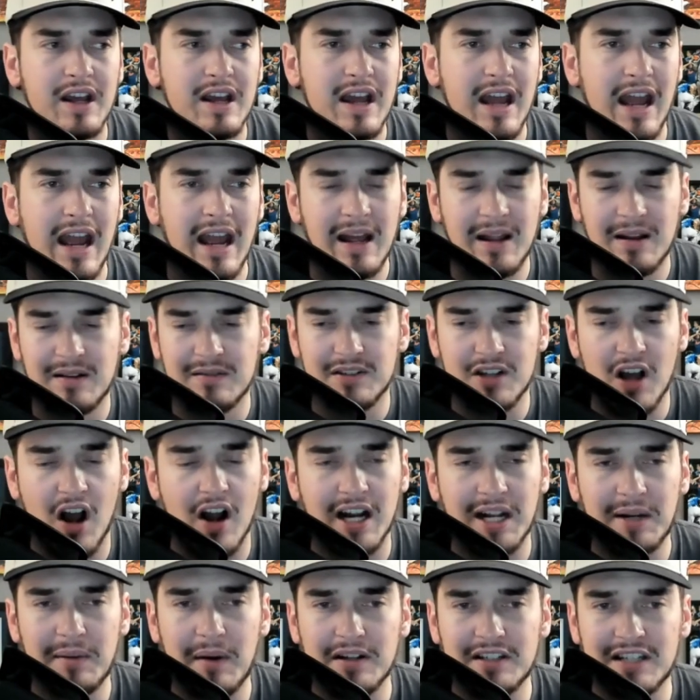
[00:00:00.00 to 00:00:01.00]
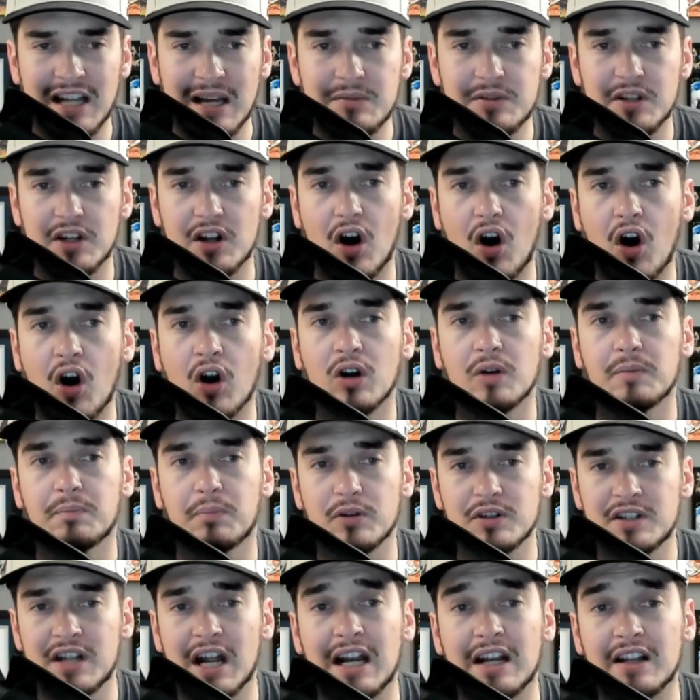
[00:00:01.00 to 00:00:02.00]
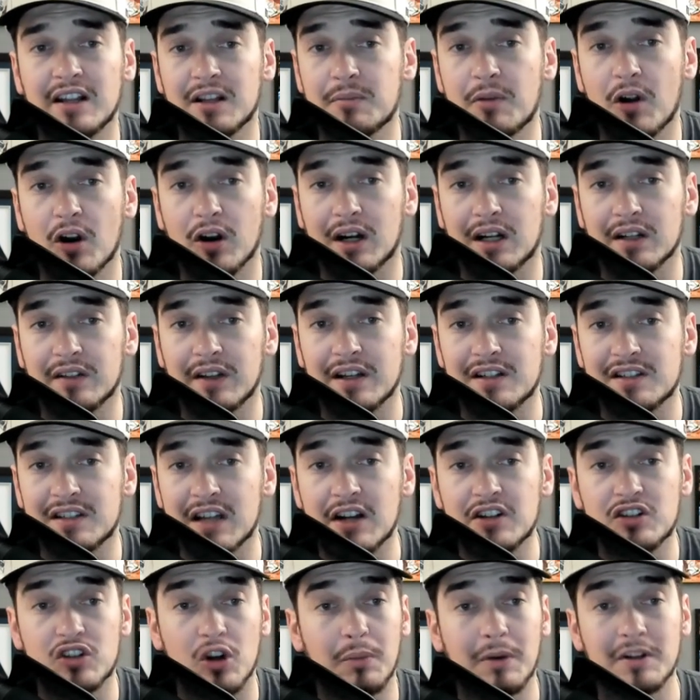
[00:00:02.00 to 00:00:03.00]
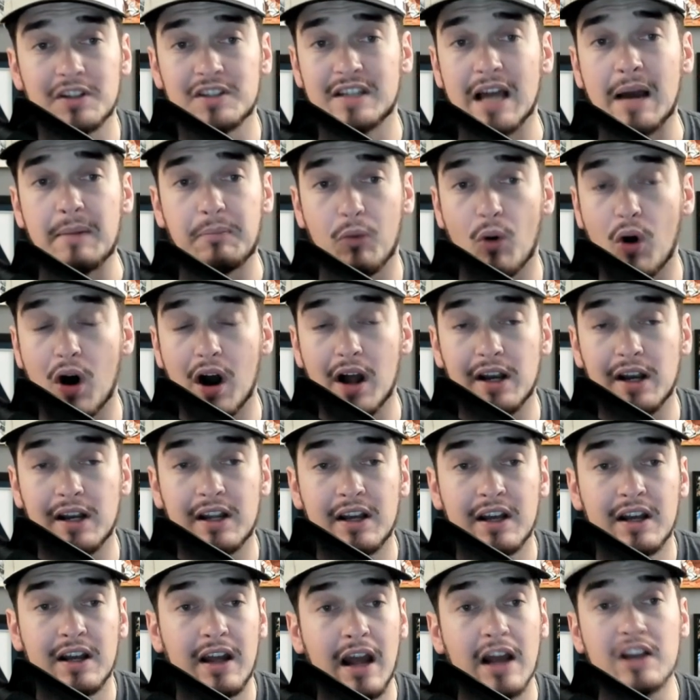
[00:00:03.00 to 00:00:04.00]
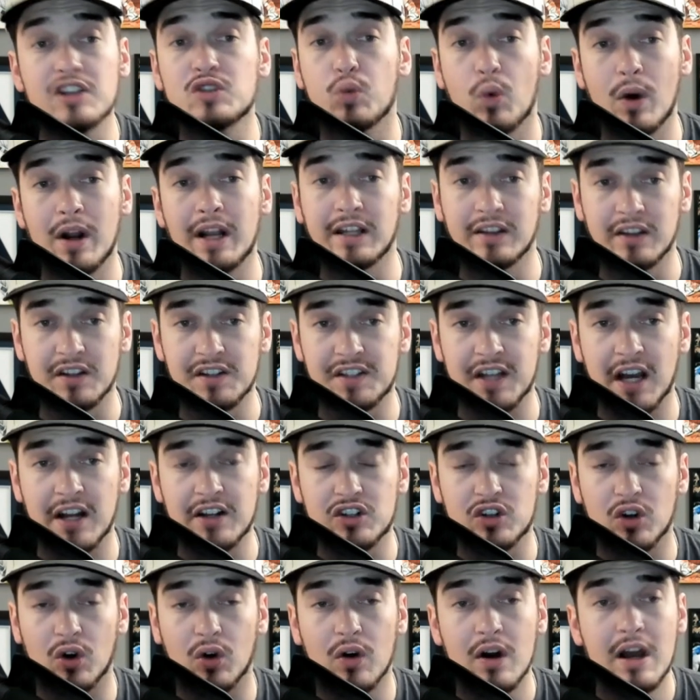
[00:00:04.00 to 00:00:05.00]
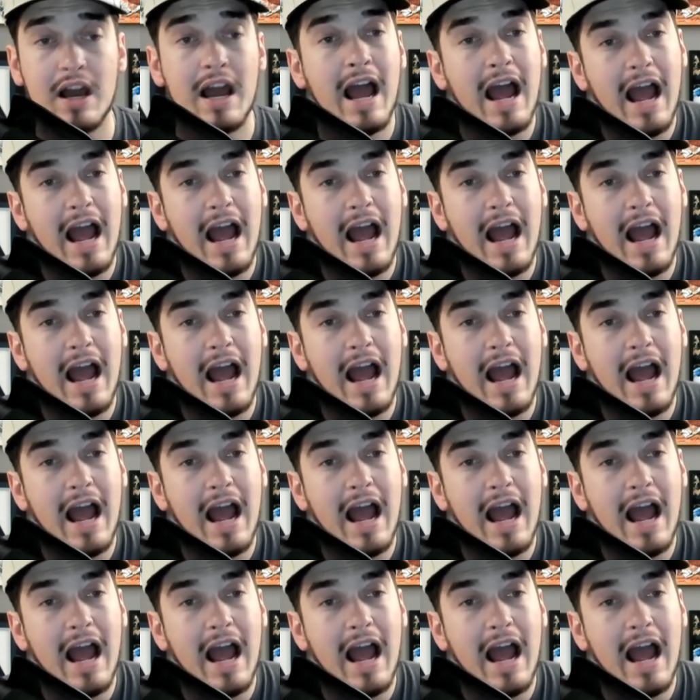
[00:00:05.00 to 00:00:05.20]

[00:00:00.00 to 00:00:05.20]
and talking about teams that aren't pertaining to the American League Central. But step one is winning the Central.